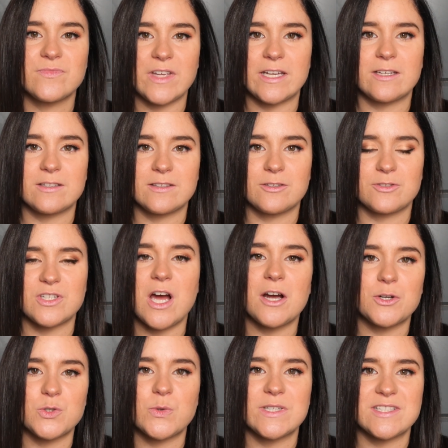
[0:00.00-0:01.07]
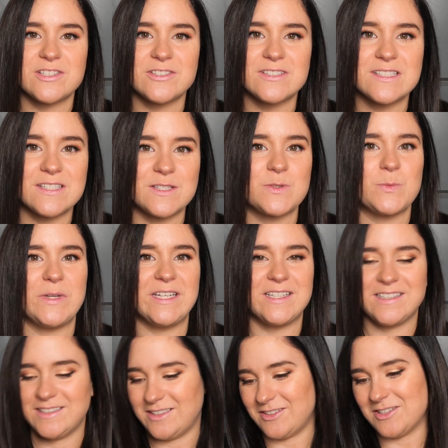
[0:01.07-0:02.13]
like, they're tongue twisters this week,
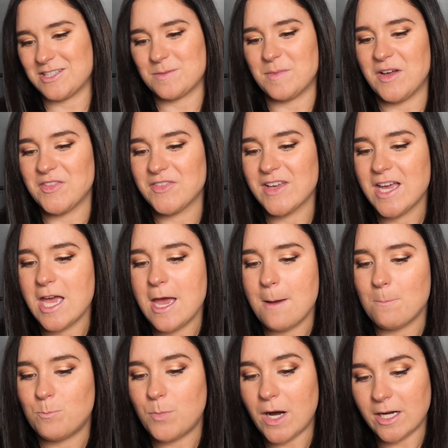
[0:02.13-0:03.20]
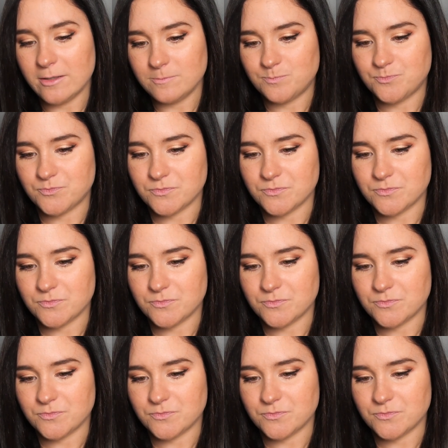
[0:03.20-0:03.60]
or this month. But